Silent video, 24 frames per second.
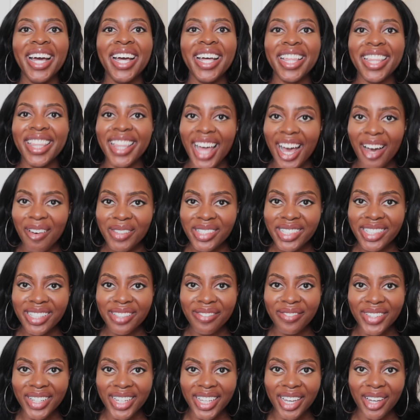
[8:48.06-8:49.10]
that was the
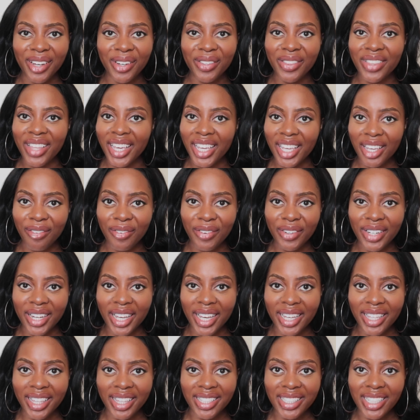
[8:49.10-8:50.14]
video. Thank you for
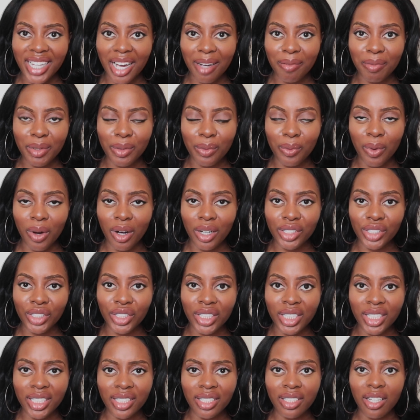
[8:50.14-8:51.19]
taking the time to watch
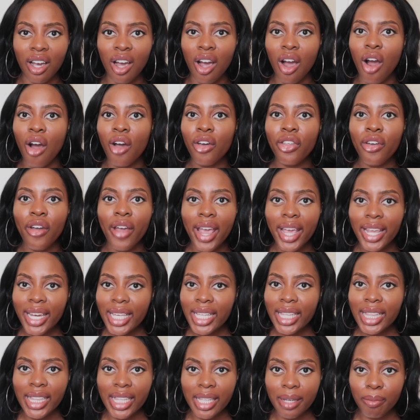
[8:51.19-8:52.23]
this. Are there
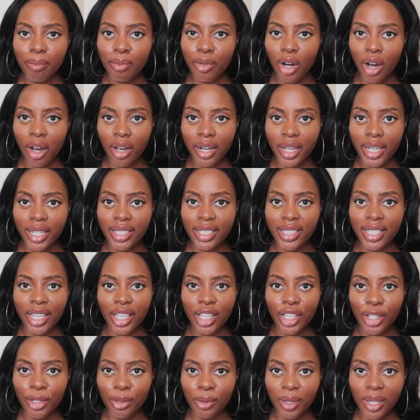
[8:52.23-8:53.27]
any lip products that
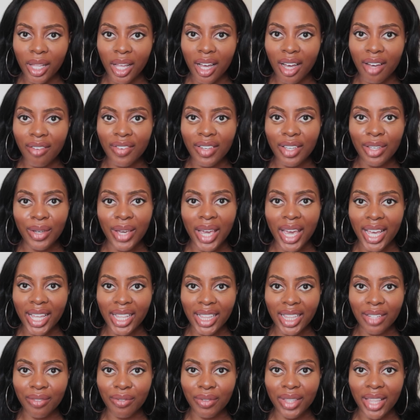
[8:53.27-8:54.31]
you love and you
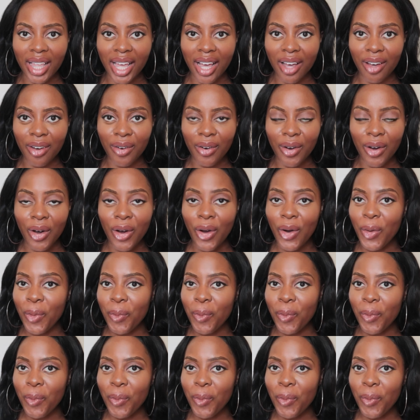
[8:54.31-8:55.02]
can't live without?